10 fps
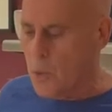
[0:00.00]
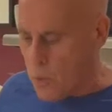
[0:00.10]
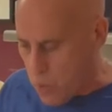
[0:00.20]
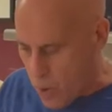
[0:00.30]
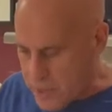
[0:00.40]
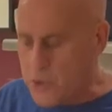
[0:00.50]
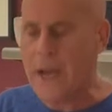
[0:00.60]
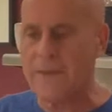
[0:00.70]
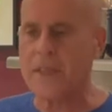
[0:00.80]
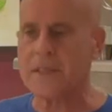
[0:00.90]
Once you
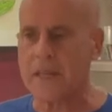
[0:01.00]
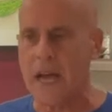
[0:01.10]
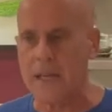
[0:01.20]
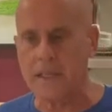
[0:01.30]
have this done,